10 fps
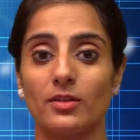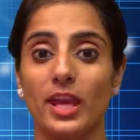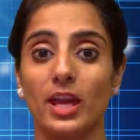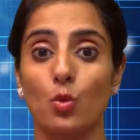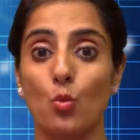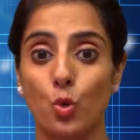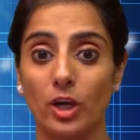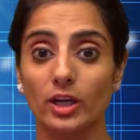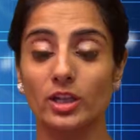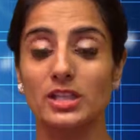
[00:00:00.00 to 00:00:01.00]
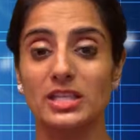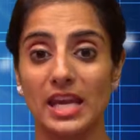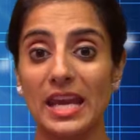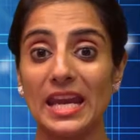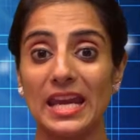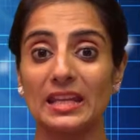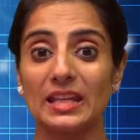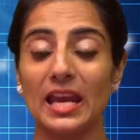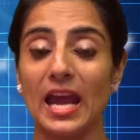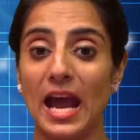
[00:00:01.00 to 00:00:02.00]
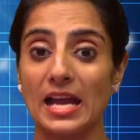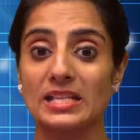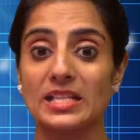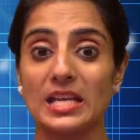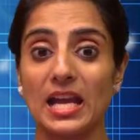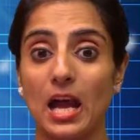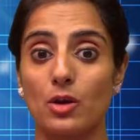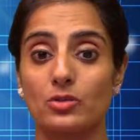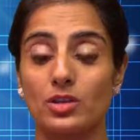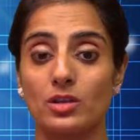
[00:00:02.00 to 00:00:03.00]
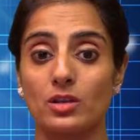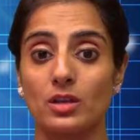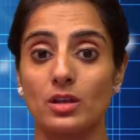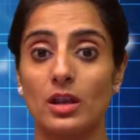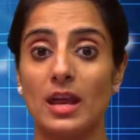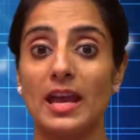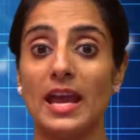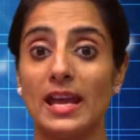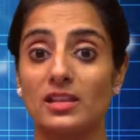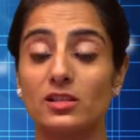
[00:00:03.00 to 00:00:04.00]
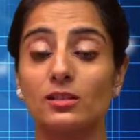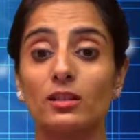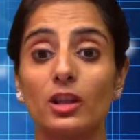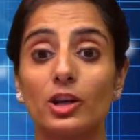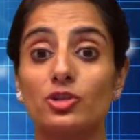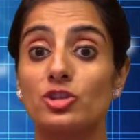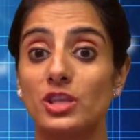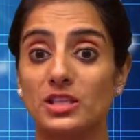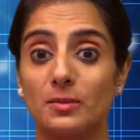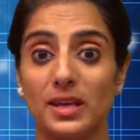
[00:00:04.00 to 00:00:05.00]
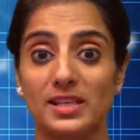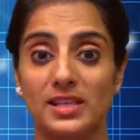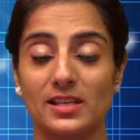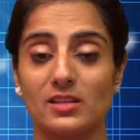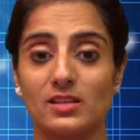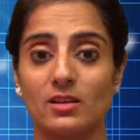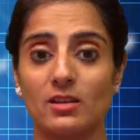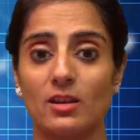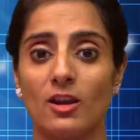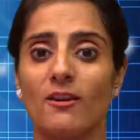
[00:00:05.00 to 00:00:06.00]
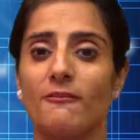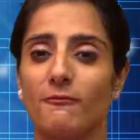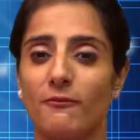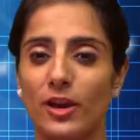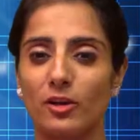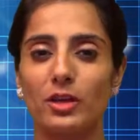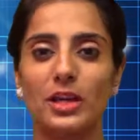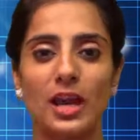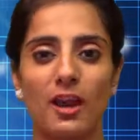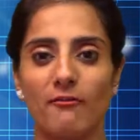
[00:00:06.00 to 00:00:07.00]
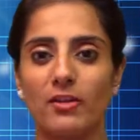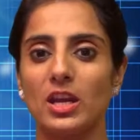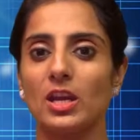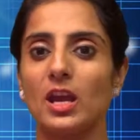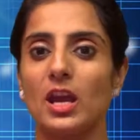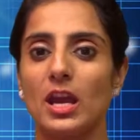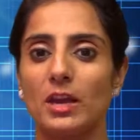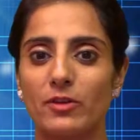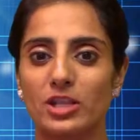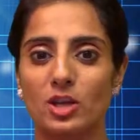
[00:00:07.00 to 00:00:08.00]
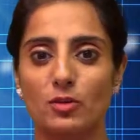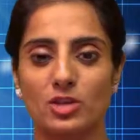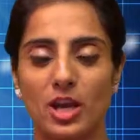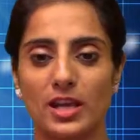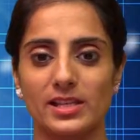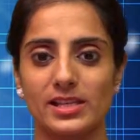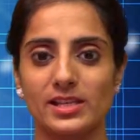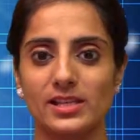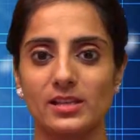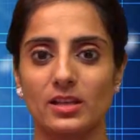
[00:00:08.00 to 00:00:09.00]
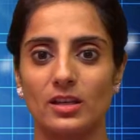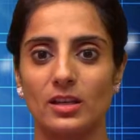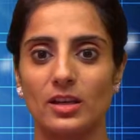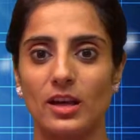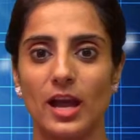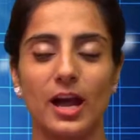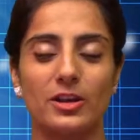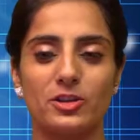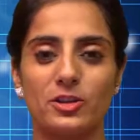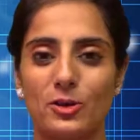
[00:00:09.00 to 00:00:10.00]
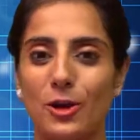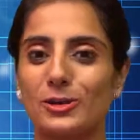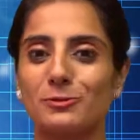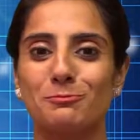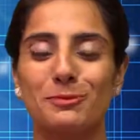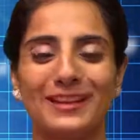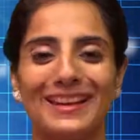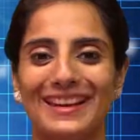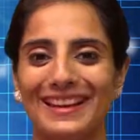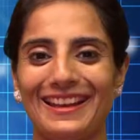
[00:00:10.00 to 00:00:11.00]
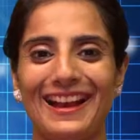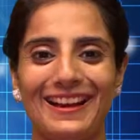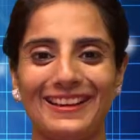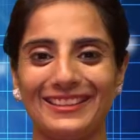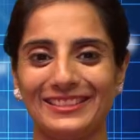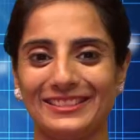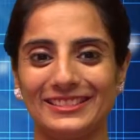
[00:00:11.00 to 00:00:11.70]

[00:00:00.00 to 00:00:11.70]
They can work day in and day out, handle large databases, very heavy video tasks, and do not blink an eye.